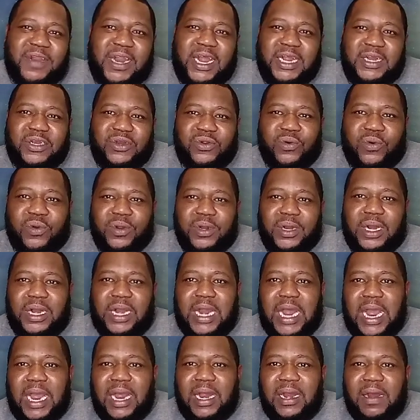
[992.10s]
But I
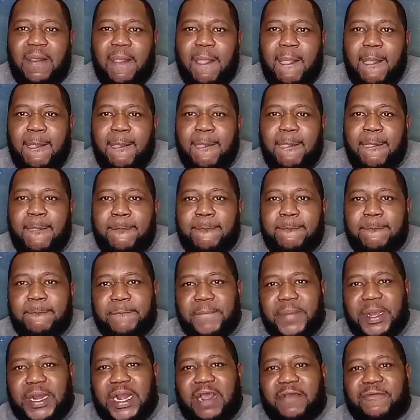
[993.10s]
figured, what the
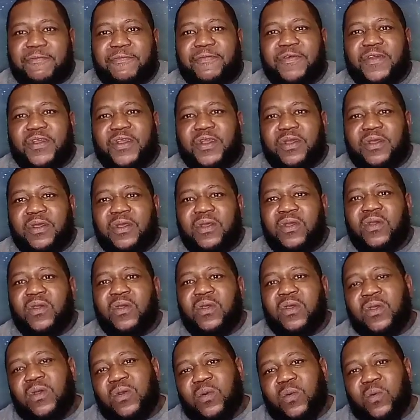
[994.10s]
hey, let's
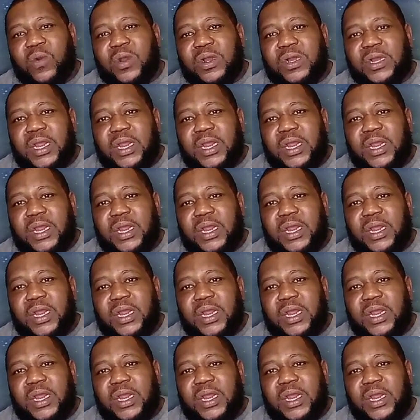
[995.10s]
get to it.